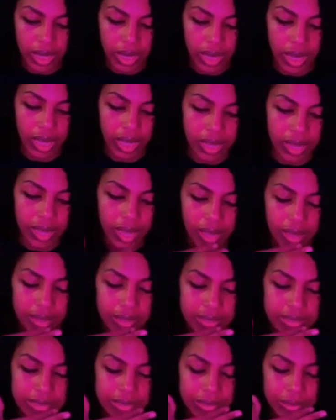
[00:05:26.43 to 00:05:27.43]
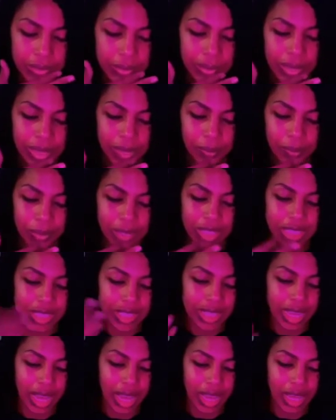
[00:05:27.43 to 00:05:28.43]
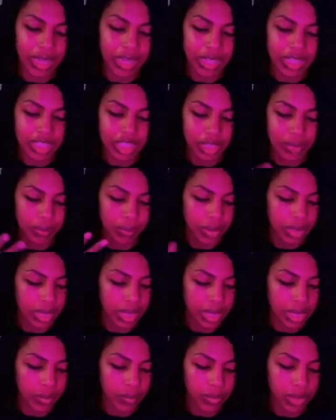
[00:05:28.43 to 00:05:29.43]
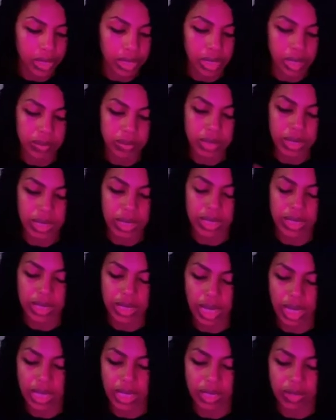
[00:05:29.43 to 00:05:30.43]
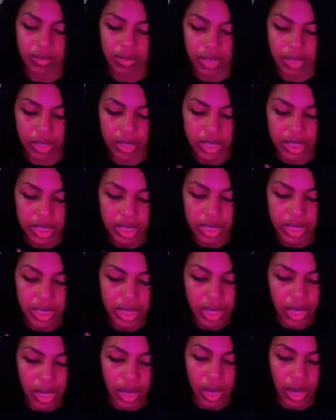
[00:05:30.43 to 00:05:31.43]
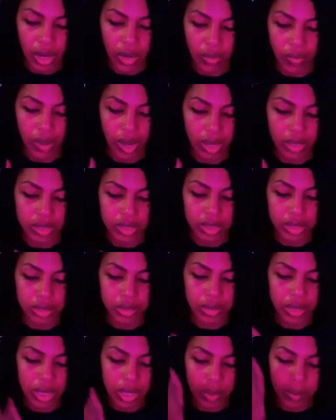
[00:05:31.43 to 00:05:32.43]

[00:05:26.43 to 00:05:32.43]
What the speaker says: And that to be childish and playing when it comes to this negative energy around you,